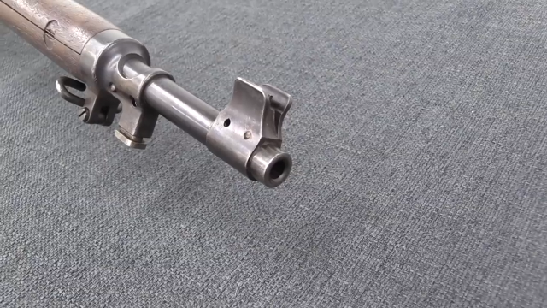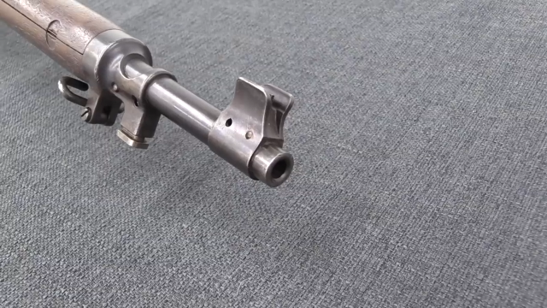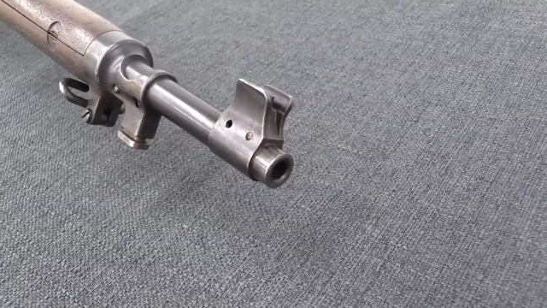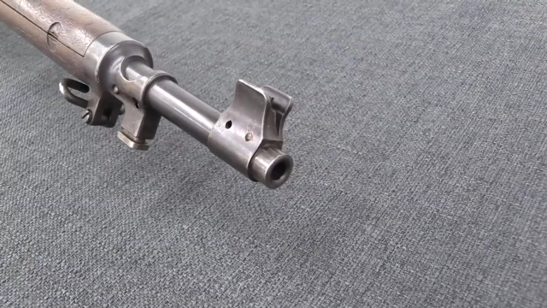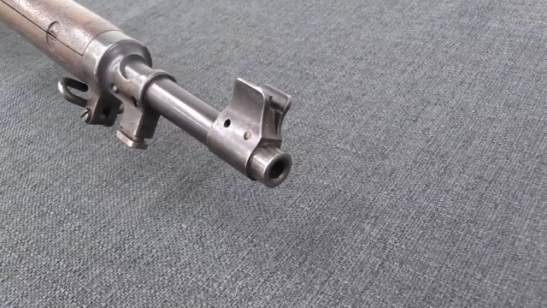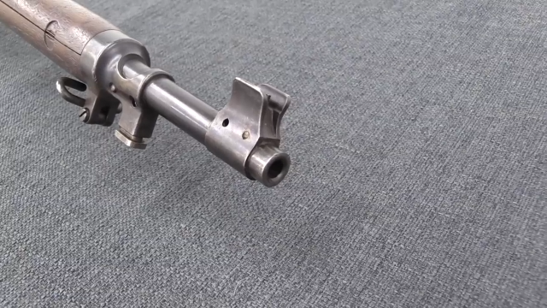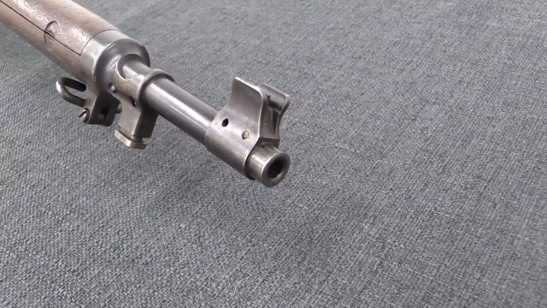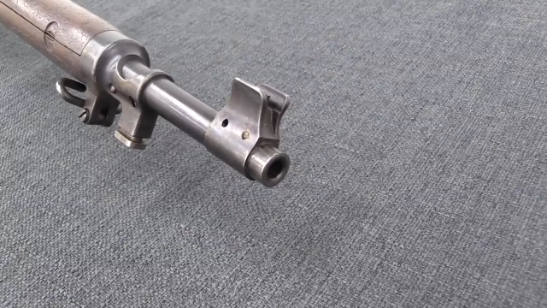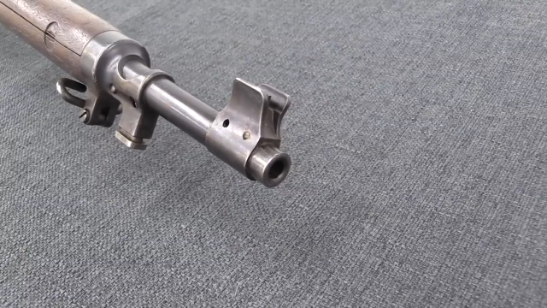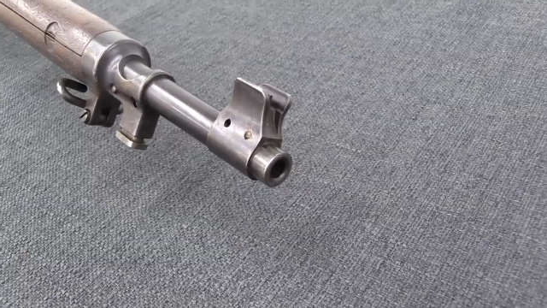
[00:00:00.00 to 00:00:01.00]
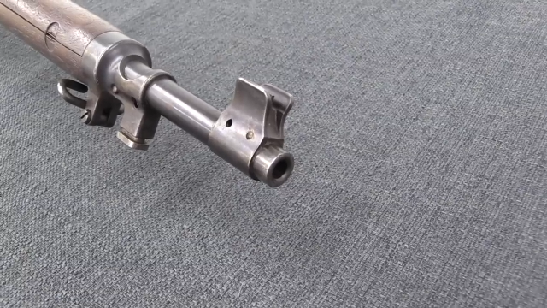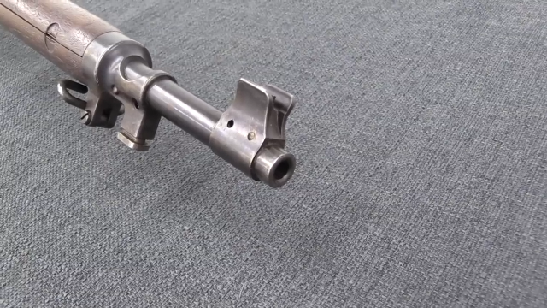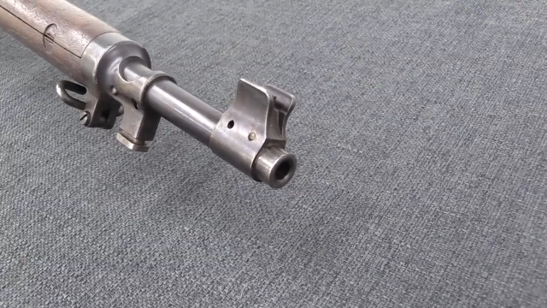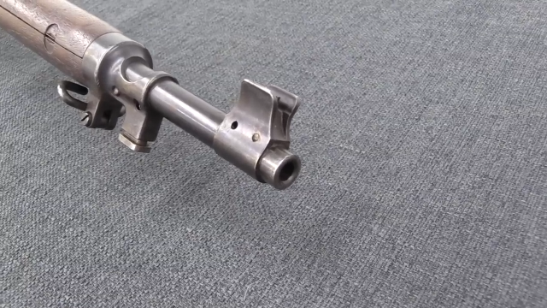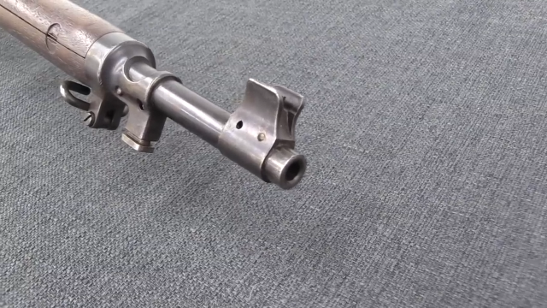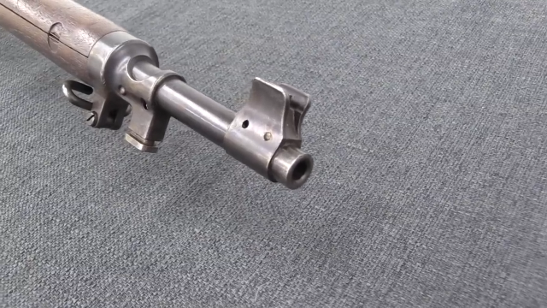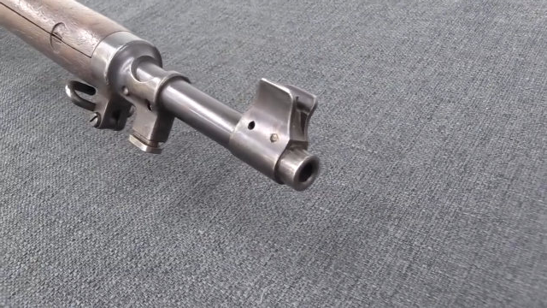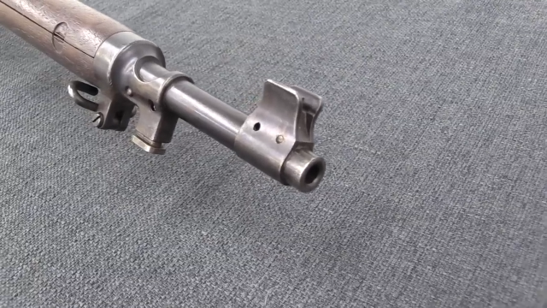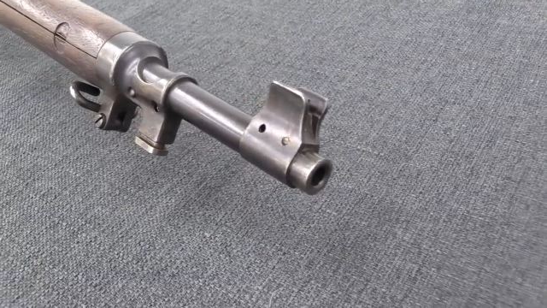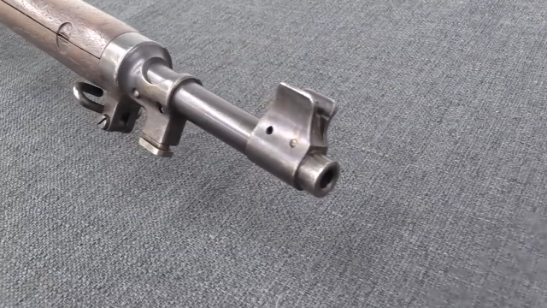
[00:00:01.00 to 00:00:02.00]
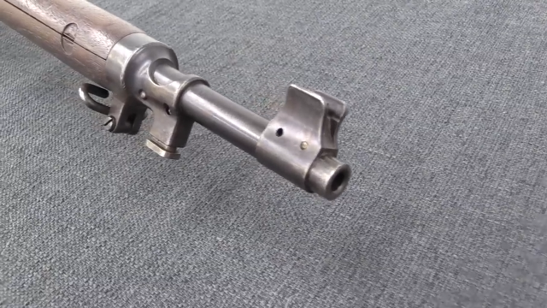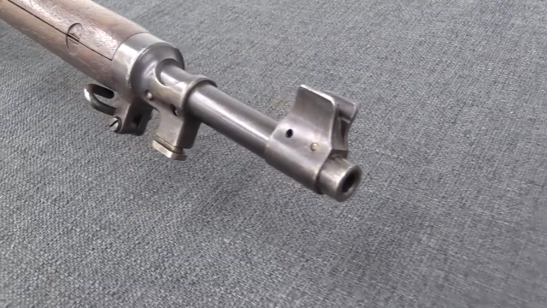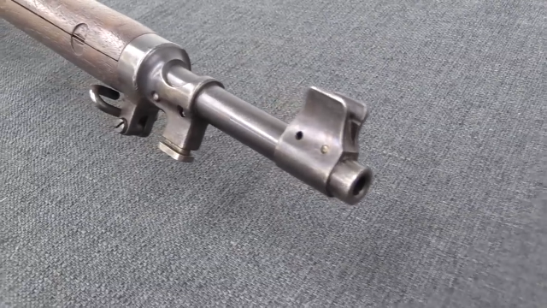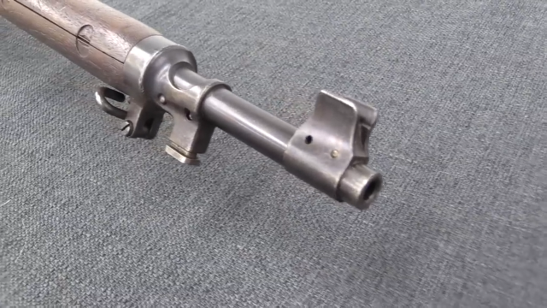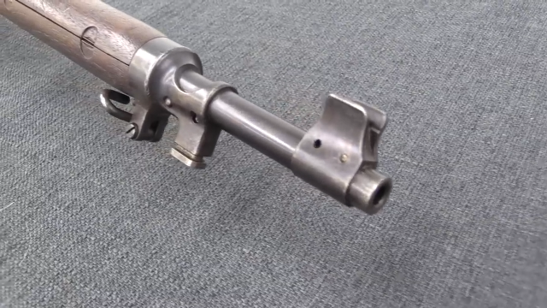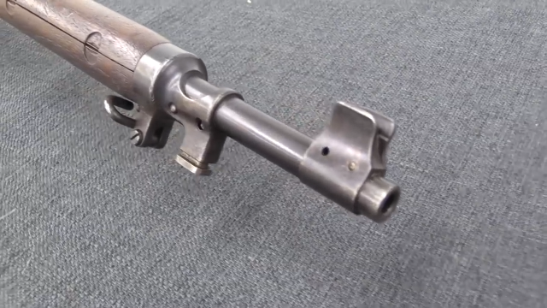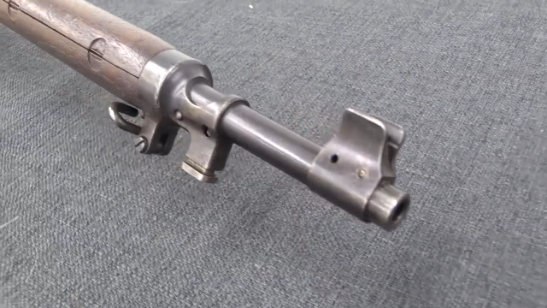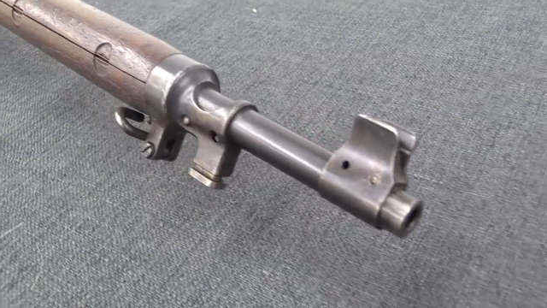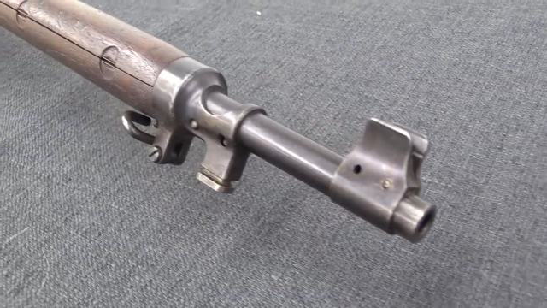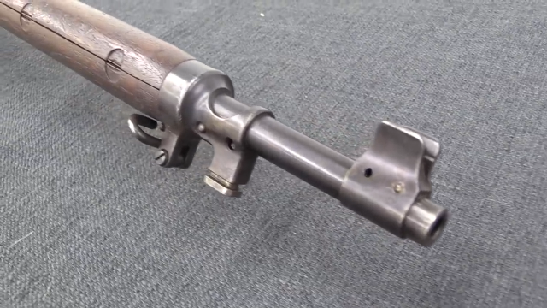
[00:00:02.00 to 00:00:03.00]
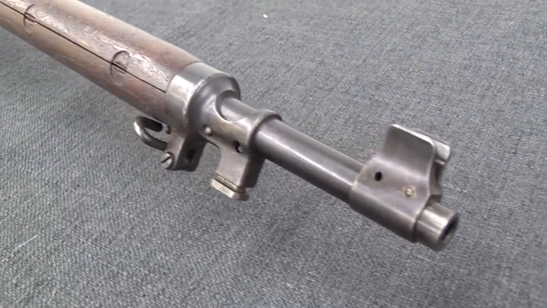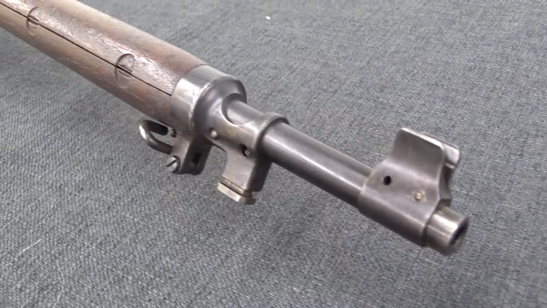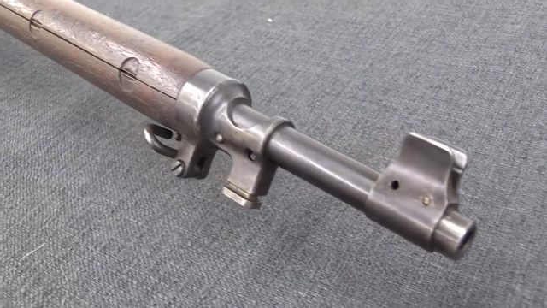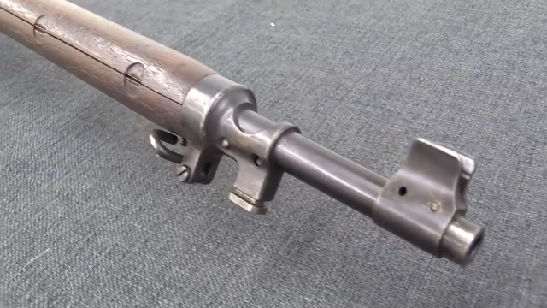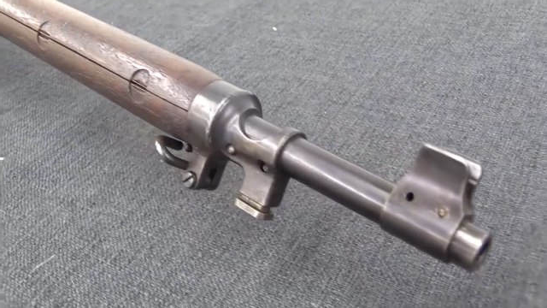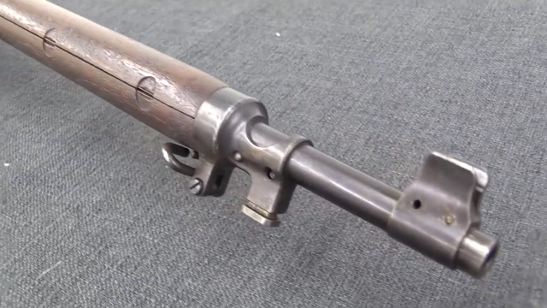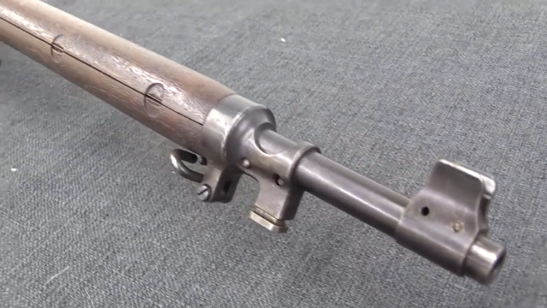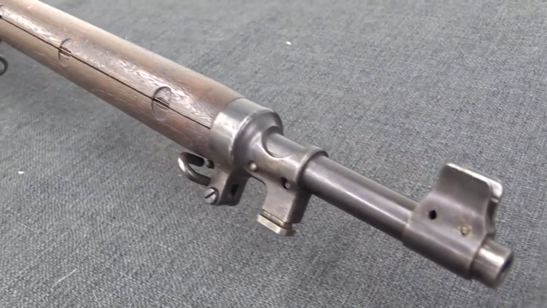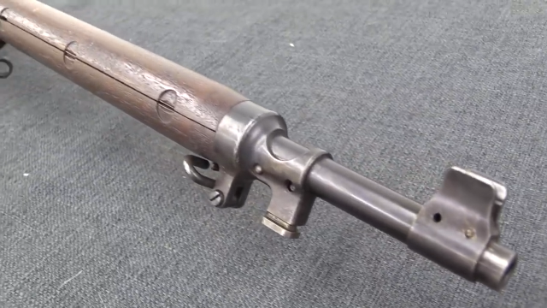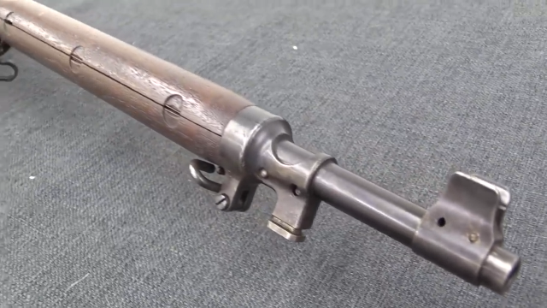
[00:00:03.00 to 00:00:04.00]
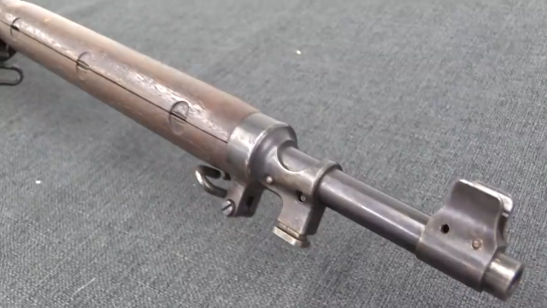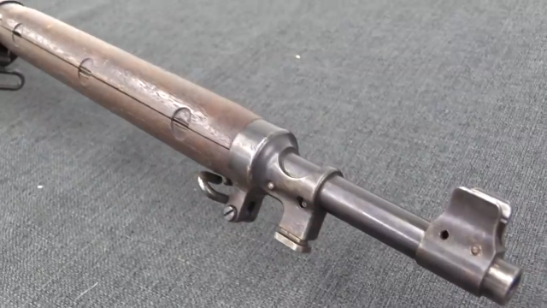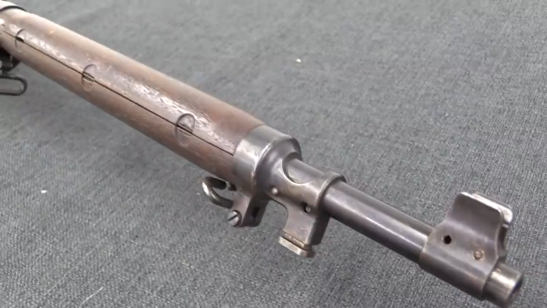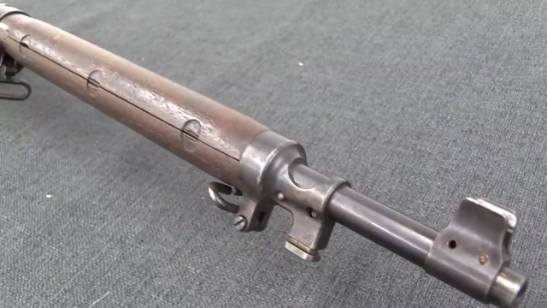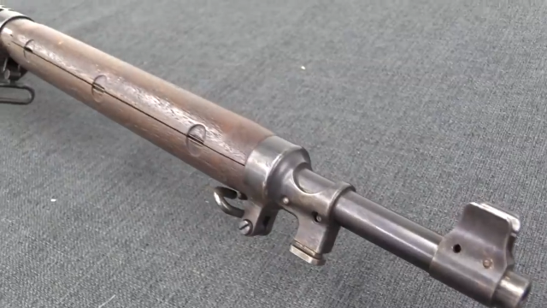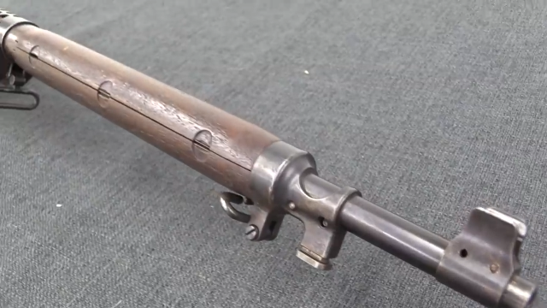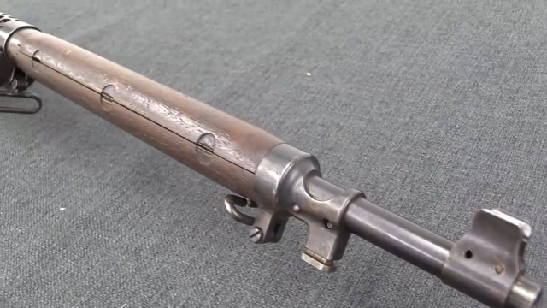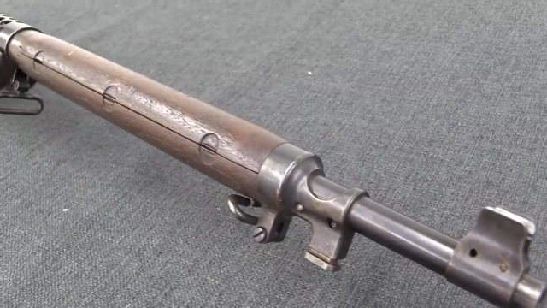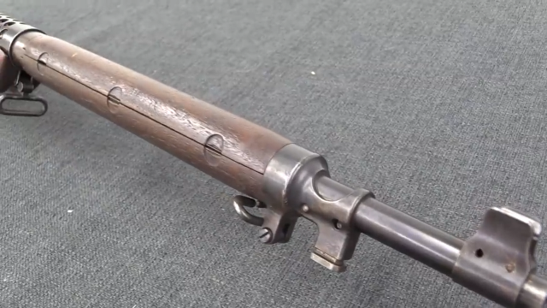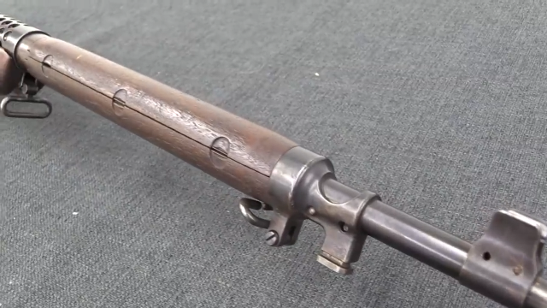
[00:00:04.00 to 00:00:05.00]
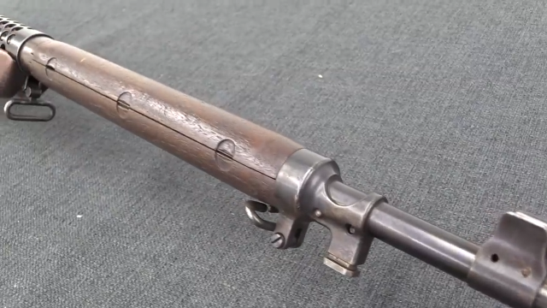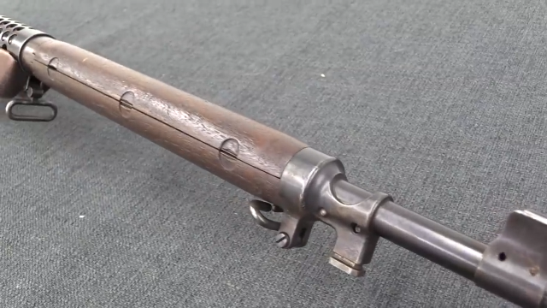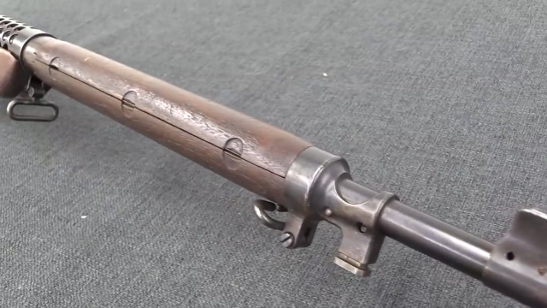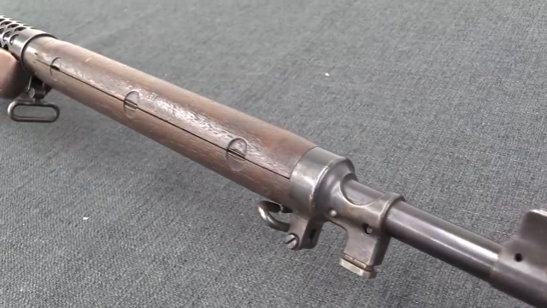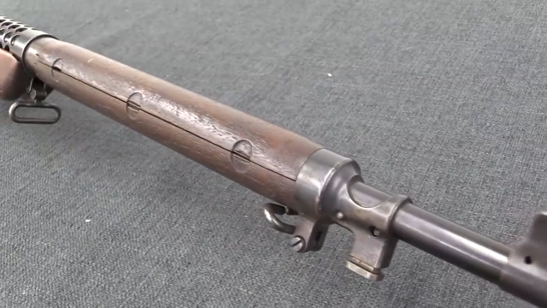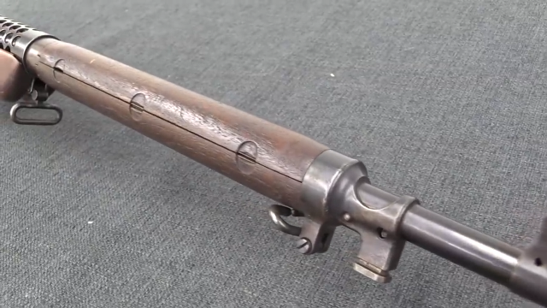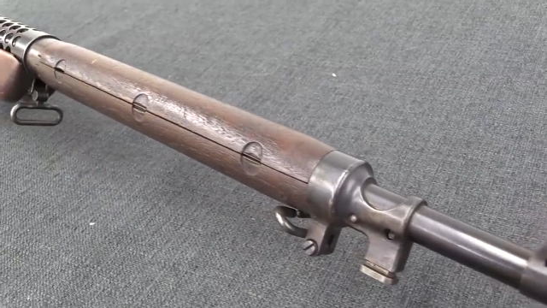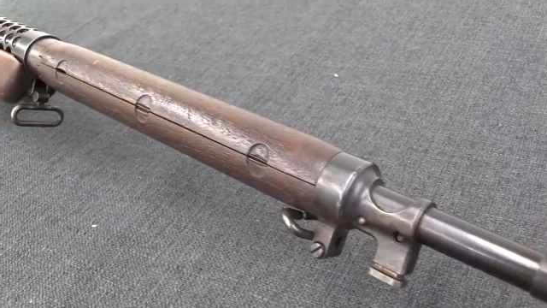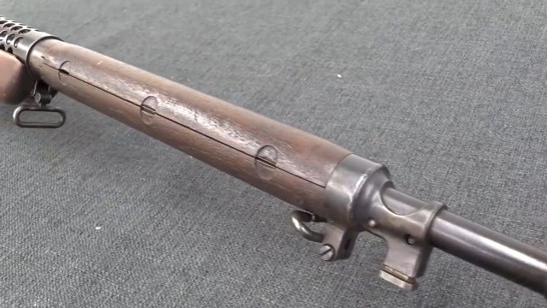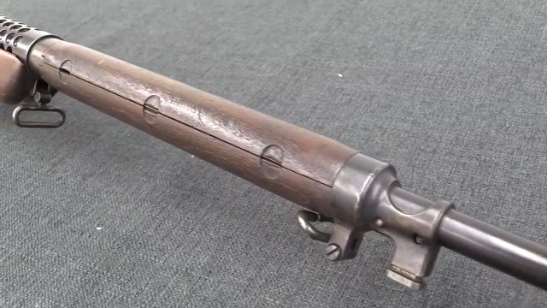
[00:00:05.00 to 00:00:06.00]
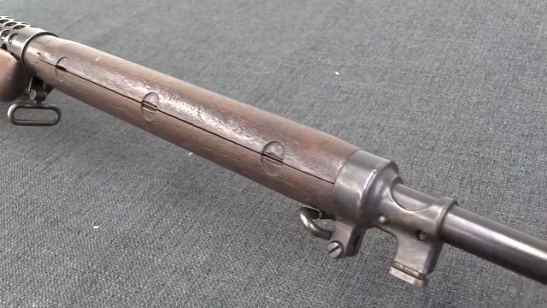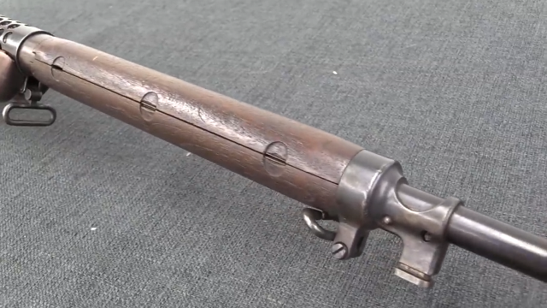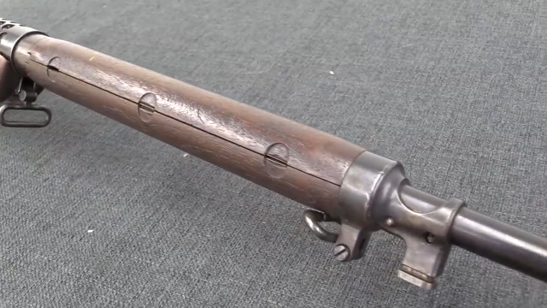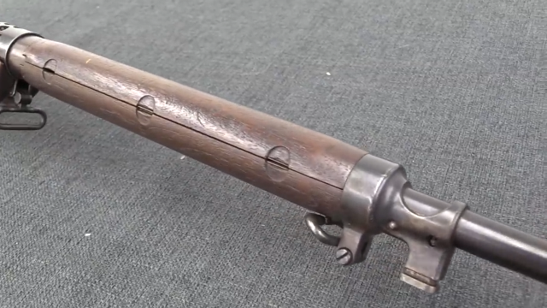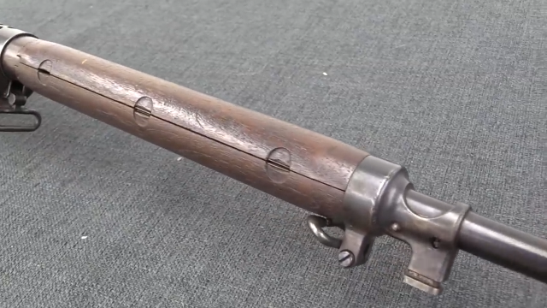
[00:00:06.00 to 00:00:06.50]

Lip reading: (no speaker visible)